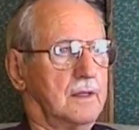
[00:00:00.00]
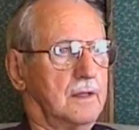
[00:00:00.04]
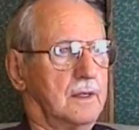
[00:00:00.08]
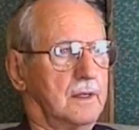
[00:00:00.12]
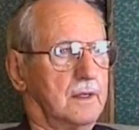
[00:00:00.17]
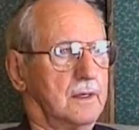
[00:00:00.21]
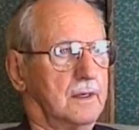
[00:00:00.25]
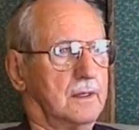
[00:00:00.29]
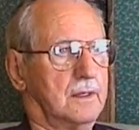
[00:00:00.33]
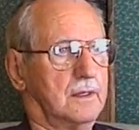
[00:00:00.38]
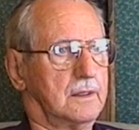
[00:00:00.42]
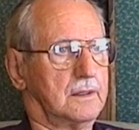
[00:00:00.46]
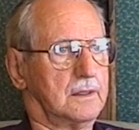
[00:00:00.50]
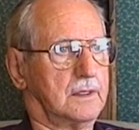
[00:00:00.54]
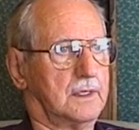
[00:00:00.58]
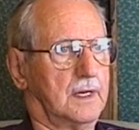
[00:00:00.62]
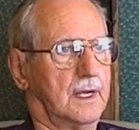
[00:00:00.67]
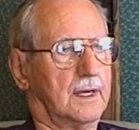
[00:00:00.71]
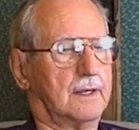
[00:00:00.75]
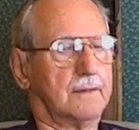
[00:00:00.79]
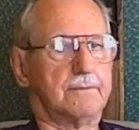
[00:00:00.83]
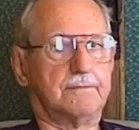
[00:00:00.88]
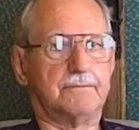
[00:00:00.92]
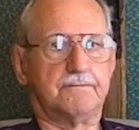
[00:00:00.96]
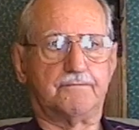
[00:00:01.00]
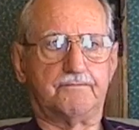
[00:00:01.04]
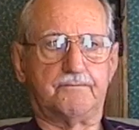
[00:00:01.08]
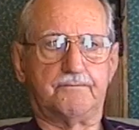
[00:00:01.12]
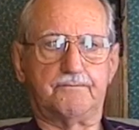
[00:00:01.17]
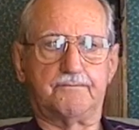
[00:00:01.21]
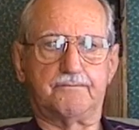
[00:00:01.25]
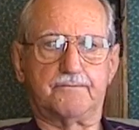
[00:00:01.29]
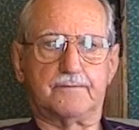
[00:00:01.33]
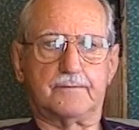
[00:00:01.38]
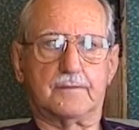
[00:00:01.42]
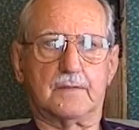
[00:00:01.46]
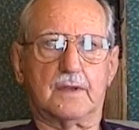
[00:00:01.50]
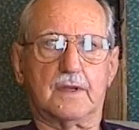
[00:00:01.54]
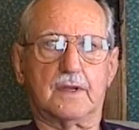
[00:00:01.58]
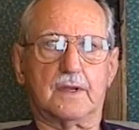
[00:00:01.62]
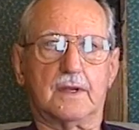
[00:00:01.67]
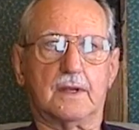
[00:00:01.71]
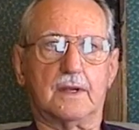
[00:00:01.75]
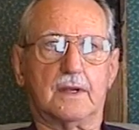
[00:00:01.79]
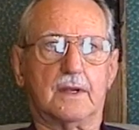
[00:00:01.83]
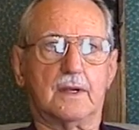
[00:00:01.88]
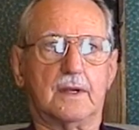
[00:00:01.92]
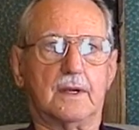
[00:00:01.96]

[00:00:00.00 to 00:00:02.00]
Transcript: older and they yeah. don't feel very well.